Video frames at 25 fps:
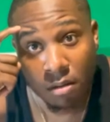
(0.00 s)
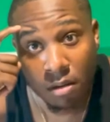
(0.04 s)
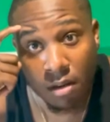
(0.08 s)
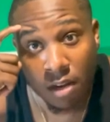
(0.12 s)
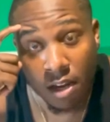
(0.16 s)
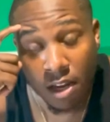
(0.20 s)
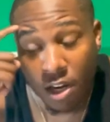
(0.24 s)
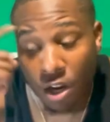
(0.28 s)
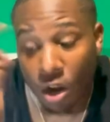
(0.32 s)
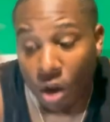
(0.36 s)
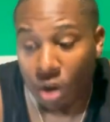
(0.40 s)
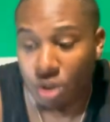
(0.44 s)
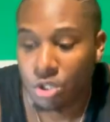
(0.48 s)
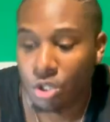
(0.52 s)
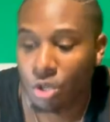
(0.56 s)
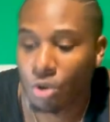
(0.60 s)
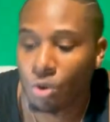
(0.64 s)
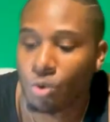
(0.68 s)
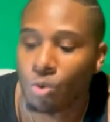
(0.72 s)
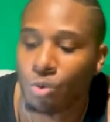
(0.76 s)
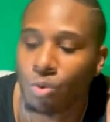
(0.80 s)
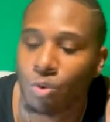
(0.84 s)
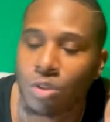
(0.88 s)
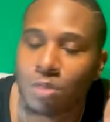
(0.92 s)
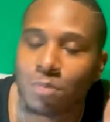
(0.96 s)
and also
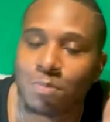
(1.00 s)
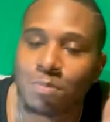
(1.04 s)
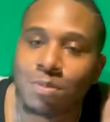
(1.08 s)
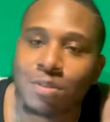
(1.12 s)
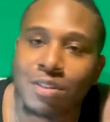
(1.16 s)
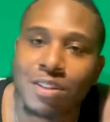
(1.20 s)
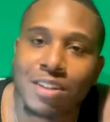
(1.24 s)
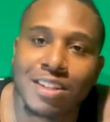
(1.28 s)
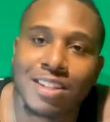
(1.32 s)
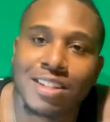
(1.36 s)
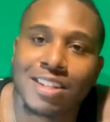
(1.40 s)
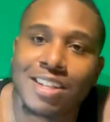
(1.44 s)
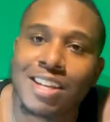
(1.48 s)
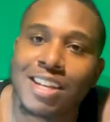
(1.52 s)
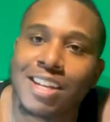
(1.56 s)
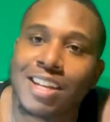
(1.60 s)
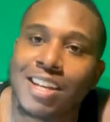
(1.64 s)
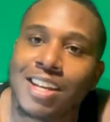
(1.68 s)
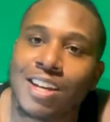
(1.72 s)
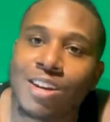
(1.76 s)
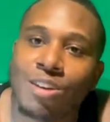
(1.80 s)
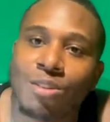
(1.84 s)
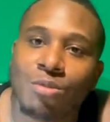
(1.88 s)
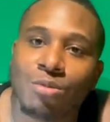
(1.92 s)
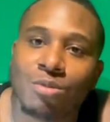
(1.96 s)
who is
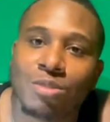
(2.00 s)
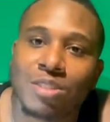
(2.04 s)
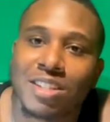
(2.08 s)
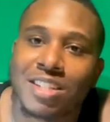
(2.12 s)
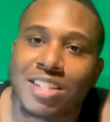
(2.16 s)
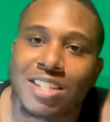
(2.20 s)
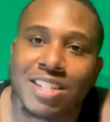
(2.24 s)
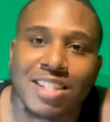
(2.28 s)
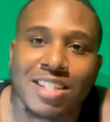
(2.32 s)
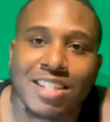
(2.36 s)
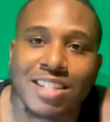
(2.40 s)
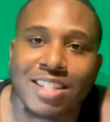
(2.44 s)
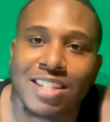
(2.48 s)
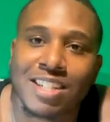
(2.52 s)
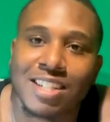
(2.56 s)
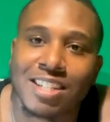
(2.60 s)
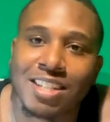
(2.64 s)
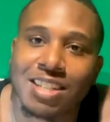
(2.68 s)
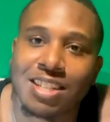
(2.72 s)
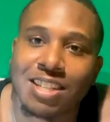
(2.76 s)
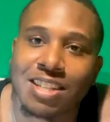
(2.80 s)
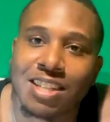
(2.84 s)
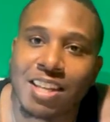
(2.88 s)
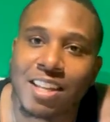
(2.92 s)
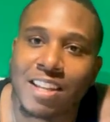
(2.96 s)
just
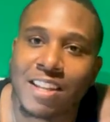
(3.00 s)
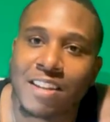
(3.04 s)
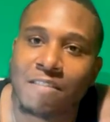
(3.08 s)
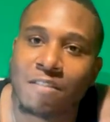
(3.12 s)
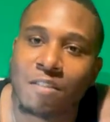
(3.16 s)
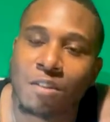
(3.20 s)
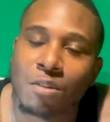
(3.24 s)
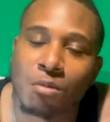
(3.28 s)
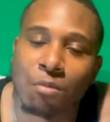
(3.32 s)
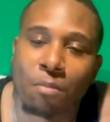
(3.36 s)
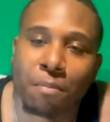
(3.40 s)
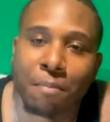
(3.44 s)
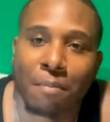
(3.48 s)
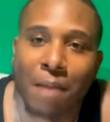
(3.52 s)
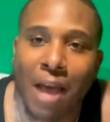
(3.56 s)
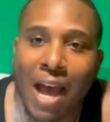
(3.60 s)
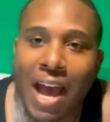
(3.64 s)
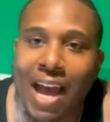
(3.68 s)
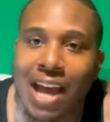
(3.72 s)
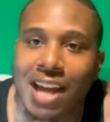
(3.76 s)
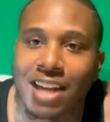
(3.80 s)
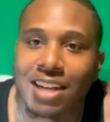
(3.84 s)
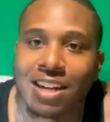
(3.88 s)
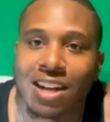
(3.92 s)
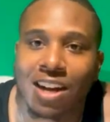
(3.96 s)
giving you
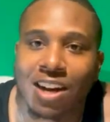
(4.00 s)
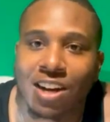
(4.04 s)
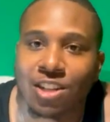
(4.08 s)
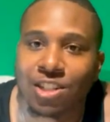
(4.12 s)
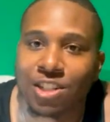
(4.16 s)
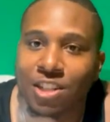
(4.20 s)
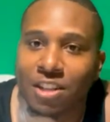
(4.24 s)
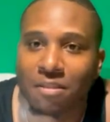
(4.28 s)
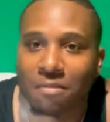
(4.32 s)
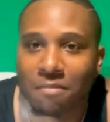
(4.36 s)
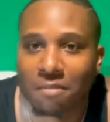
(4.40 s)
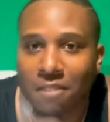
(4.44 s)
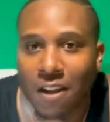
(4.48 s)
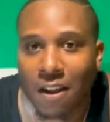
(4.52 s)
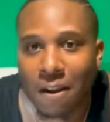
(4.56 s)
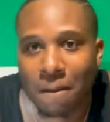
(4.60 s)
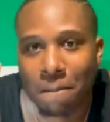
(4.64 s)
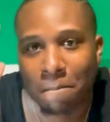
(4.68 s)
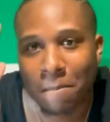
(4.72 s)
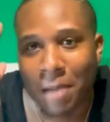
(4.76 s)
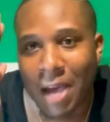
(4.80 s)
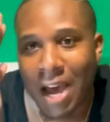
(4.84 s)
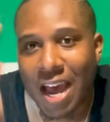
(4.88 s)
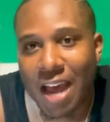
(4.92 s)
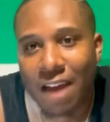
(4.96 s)
bad knowledge and
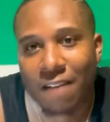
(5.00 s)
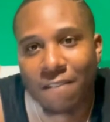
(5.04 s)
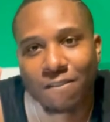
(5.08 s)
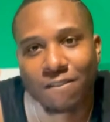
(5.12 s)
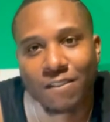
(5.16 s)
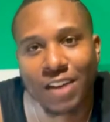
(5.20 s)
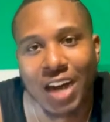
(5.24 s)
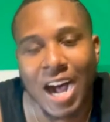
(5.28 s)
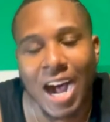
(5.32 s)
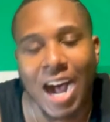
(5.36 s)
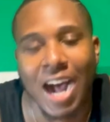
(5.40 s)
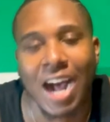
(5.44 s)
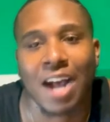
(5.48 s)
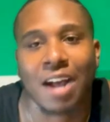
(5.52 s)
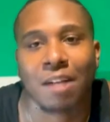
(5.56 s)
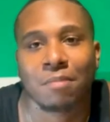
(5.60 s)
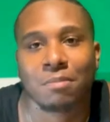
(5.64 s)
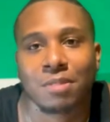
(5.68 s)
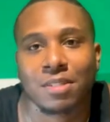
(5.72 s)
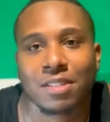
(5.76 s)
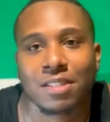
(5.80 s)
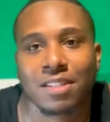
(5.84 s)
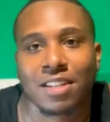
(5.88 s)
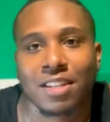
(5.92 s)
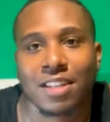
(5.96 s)
bad
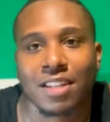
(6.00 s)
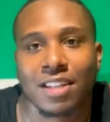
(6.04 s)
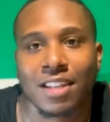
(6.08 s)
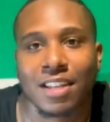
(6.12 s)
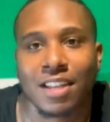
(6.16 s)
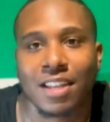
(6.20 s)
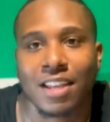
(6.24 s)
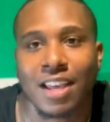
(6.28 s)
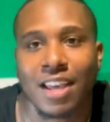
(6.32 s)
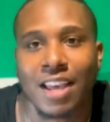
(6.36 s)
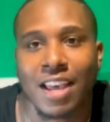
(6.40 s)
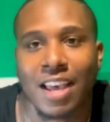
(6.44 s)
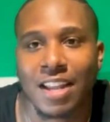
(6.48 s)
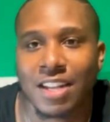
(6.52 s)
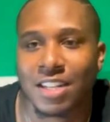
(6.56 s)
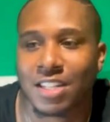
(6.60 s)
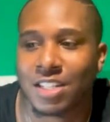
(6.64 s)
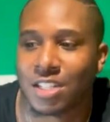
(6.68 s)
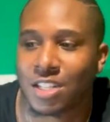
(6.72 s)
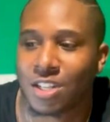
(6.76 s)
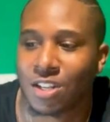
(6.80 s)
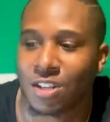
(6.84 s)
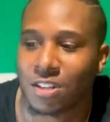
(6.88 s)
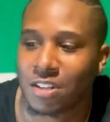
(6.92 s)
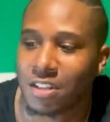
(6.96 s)
vibes and
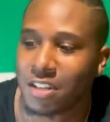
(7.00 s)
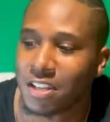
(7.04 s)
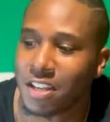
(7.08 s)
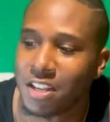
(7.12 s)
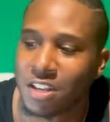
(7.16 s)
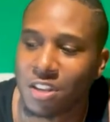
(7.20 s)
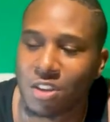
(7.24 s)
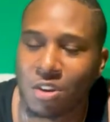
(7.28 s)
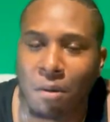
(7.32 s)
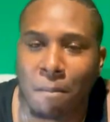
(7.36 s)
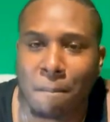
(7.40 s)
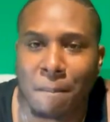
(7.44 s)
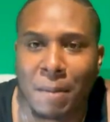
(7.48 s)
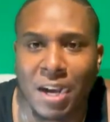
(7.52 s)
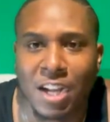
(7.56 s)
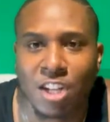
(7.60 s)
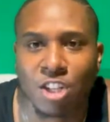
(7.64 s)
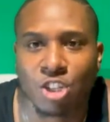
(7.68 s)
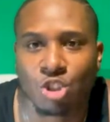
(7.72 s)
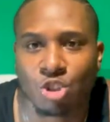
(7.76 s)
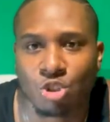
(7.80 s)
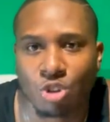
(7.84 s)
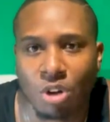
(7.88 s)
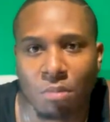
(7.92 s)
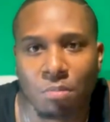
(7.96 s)
just getting your butt in
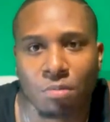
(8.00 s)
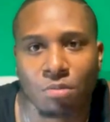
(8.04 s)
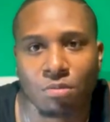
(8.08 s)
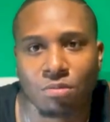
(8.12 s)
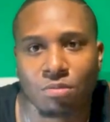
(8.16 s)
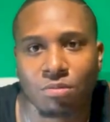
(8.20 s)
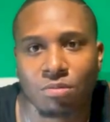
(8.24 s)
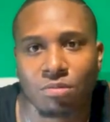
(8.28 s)
trouble.